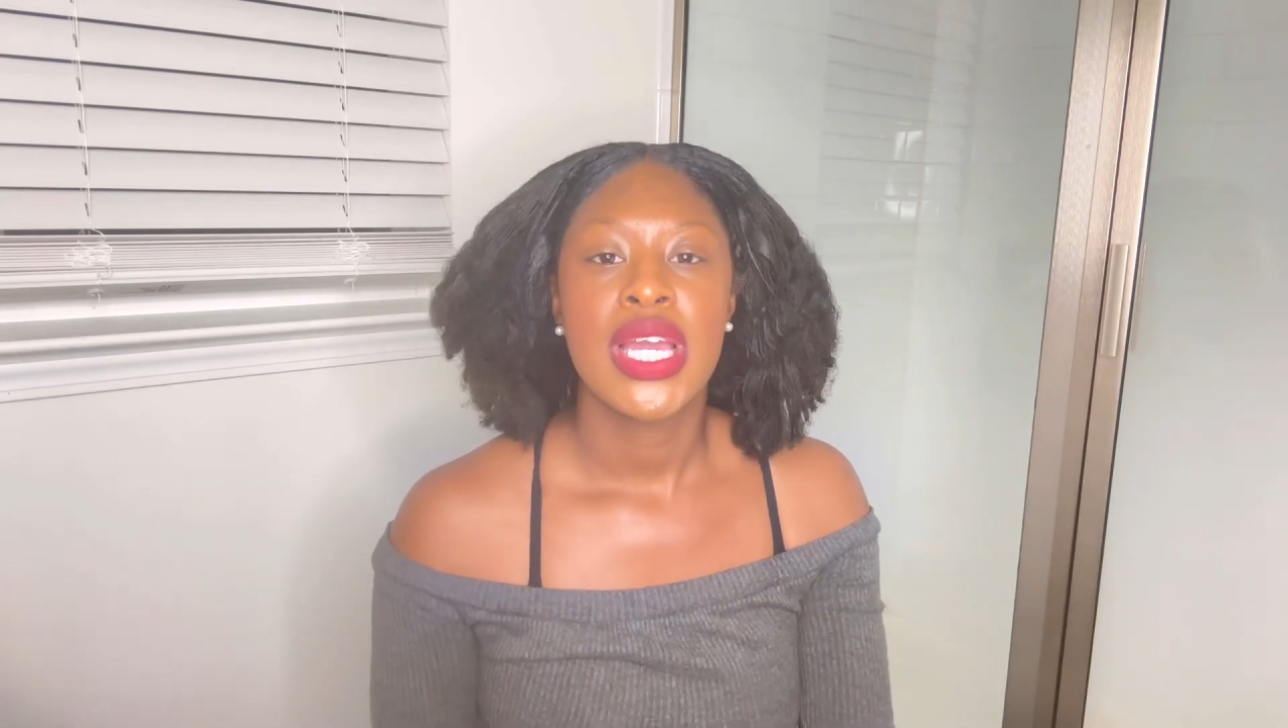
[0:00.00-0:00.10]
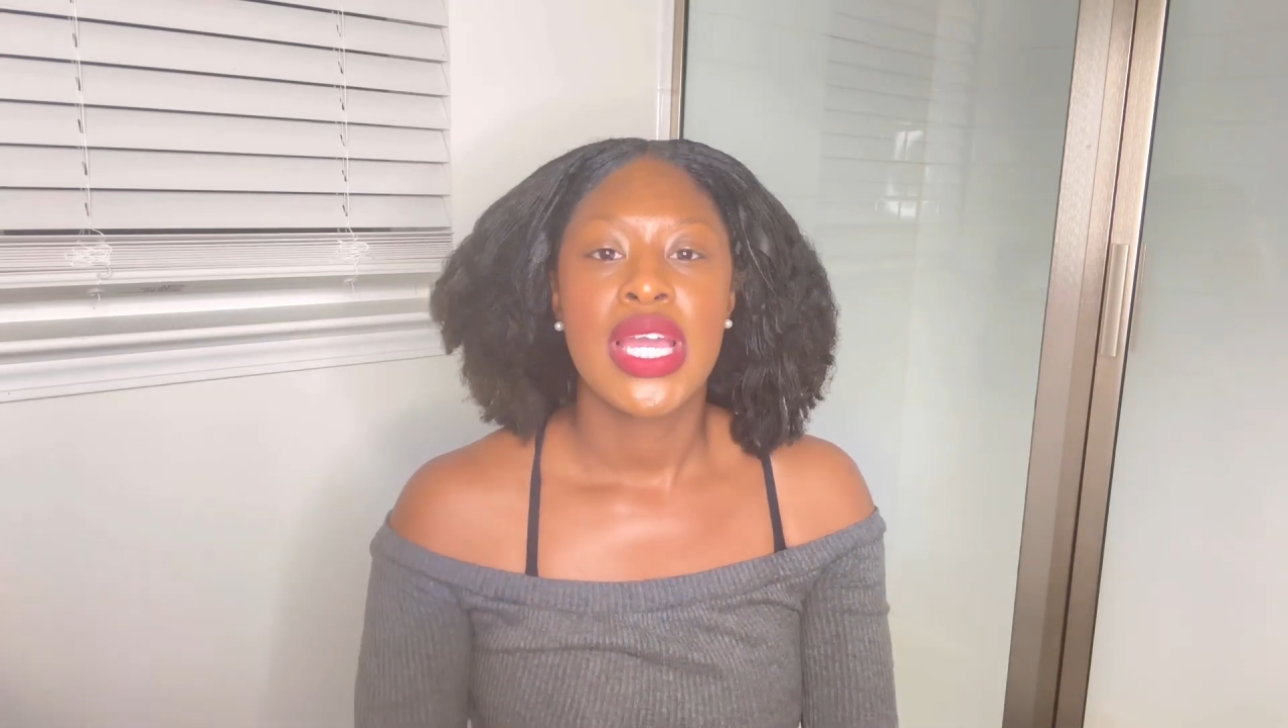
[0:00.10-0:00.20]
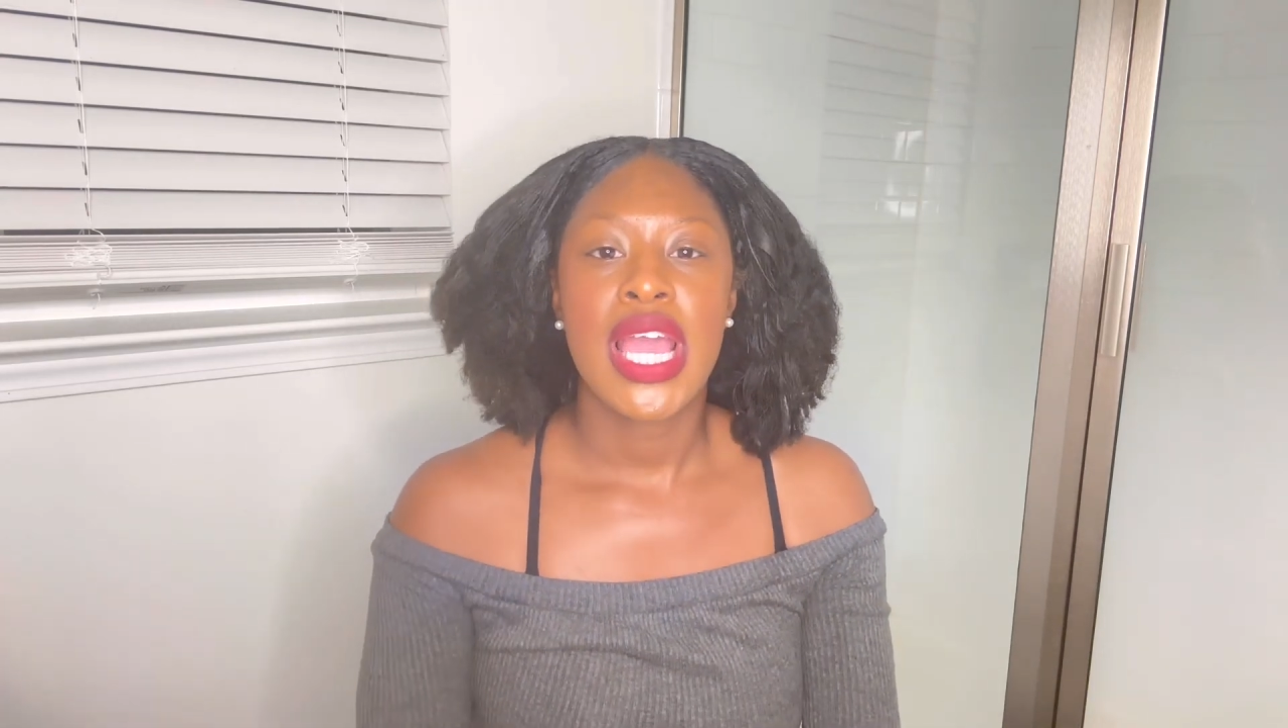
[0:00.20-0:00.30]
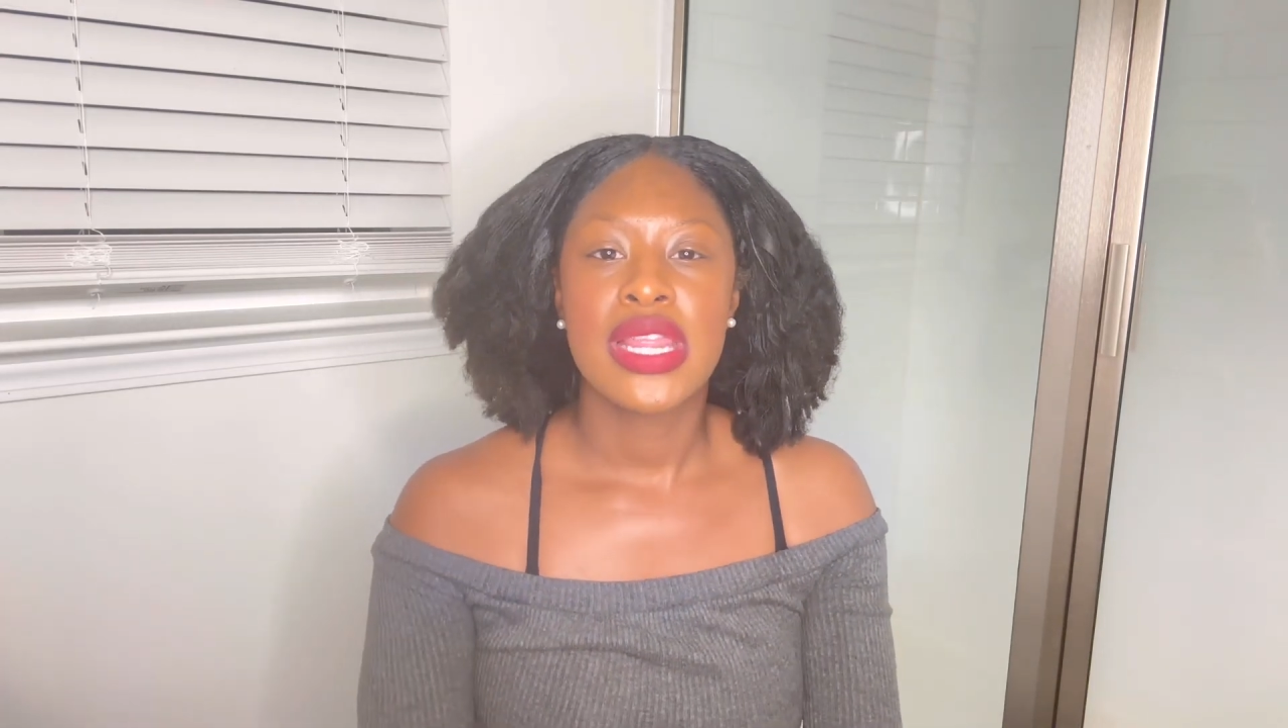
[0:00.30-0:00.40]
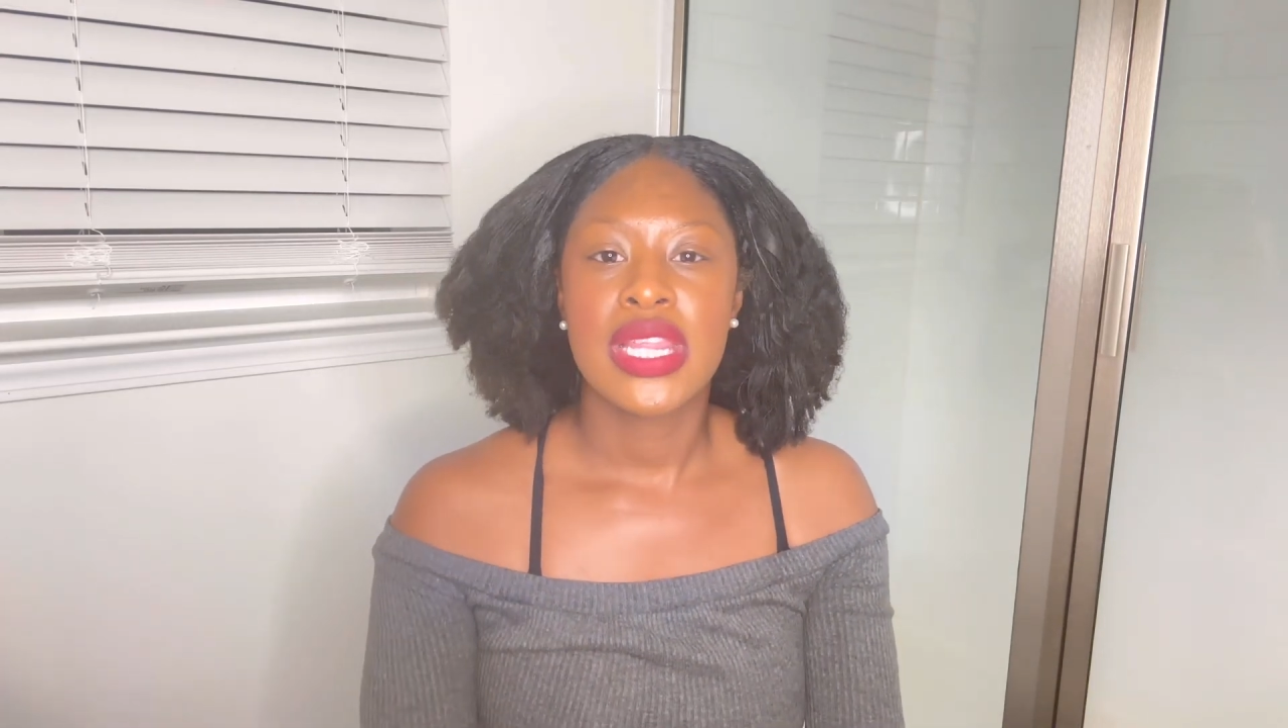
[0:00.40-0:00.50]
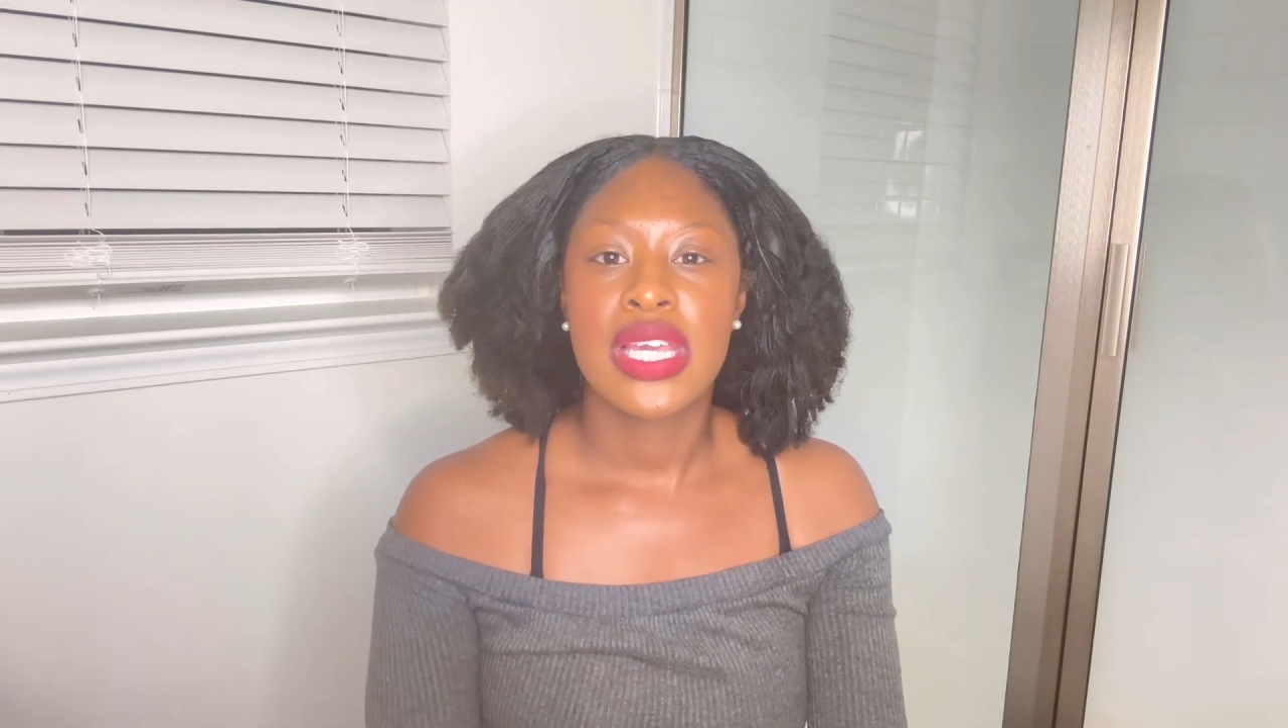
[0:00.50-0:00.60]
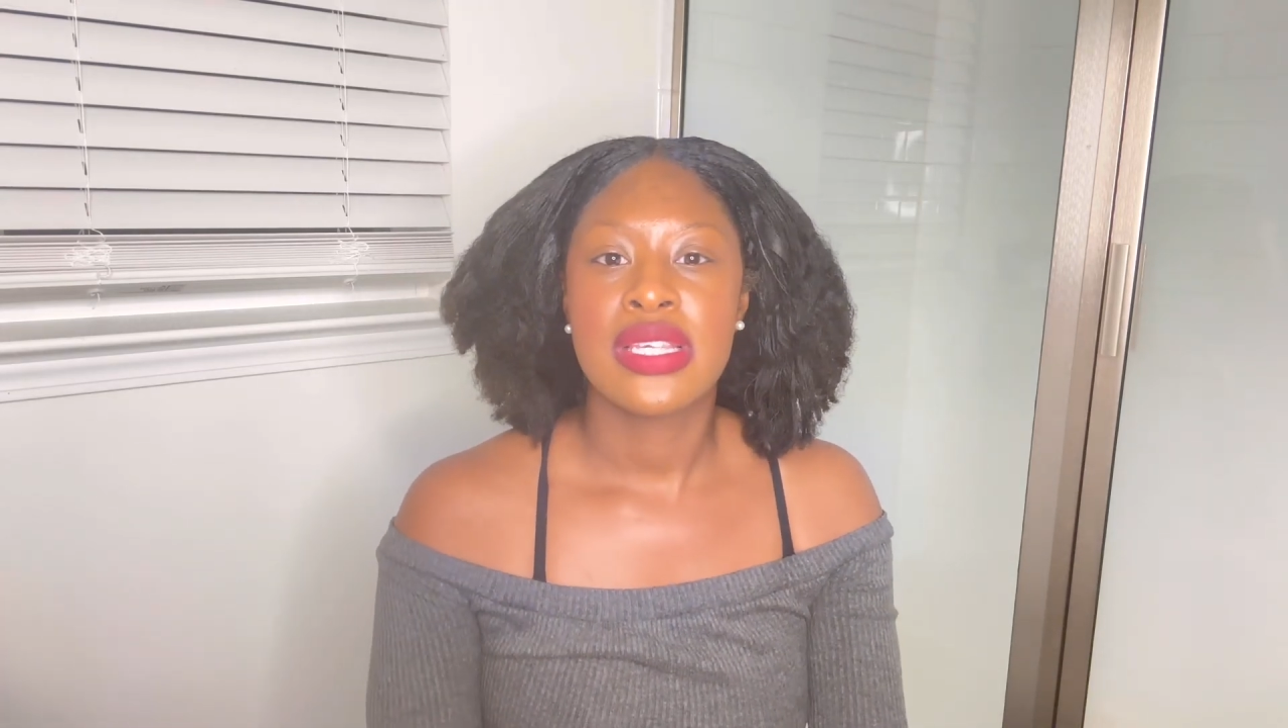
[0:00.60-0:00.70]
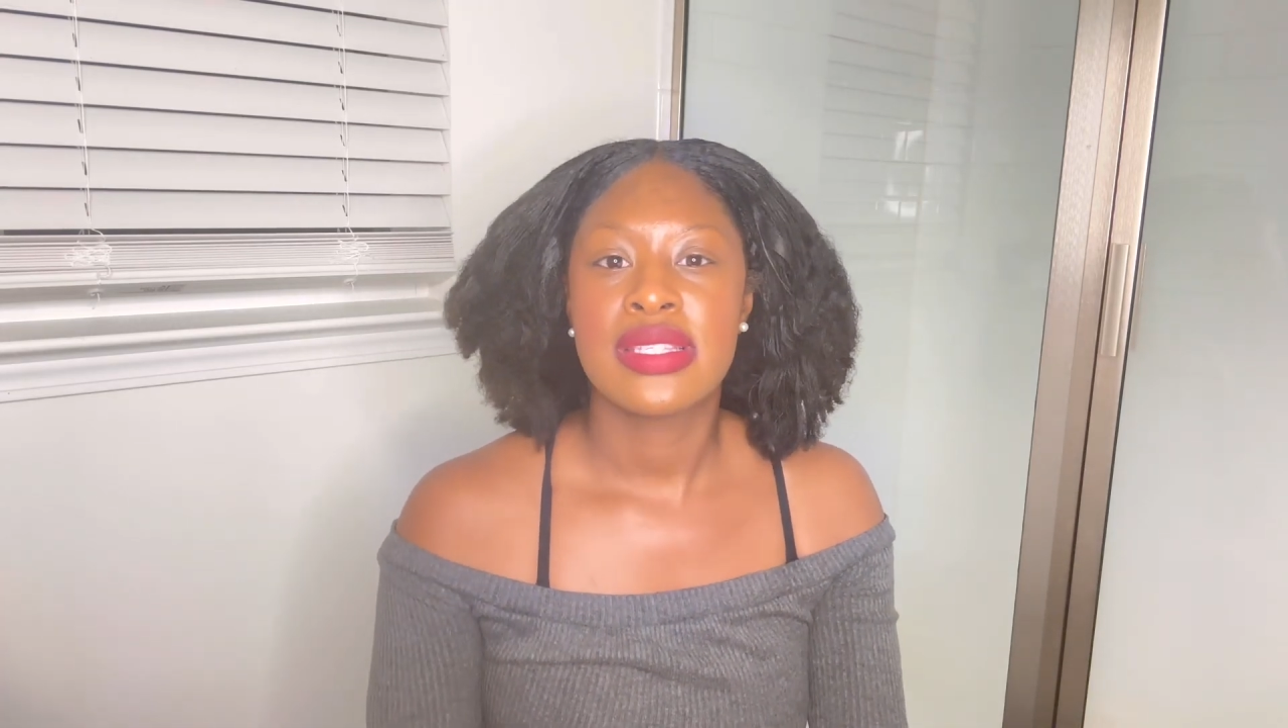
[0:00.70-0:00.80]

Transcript: and then